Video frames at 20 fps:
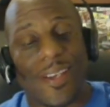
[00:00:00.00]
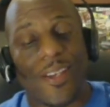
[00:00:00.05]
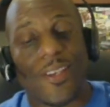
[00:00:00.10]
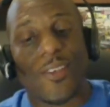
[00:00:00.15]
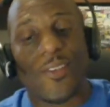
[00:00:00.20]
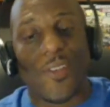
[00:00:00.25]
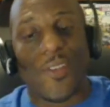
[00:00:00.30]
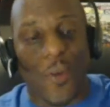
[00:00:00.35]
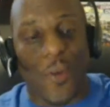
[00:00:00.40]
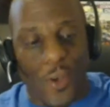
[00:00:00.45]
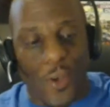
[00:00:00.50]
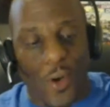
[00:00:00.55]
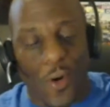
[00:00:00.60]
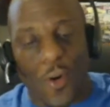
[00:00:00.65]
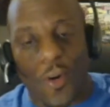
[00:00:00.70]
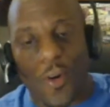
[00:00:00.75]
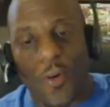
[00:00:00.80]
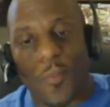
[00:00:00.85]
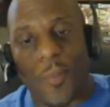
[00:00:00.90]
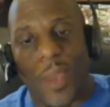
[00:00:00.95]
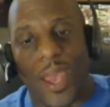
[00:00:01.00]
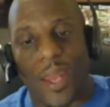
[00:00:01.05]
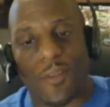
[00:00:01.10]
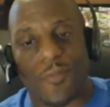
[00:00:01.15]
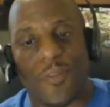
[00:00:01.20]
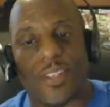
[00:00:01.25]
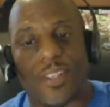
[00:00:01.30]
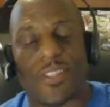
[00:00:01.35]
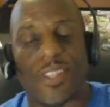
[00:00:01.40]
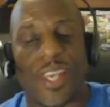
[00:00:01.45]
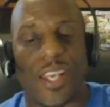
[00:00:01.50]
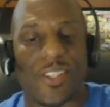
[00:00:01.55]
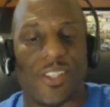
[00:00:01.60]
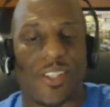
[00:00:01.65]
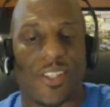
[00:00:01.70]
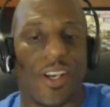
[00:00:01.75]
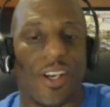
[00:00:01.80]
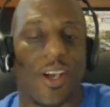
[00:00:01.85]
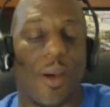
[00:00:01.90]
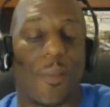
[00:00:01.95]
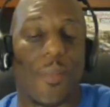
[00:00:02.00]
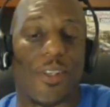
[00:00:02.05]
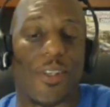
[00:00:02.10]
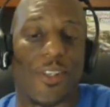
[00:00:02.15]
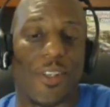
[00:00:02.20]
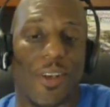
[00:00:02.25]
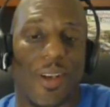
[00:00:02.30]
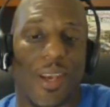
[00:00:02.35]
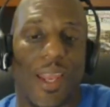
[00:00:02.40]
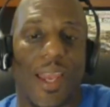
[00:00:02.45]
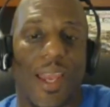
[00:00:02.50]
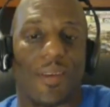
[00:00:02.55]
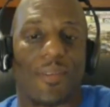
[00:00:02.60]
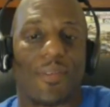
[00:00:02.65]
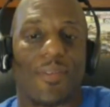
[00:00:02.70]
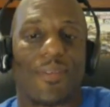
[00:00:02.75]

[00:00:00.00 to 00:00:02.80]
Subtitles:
so your manifestation can come into your life.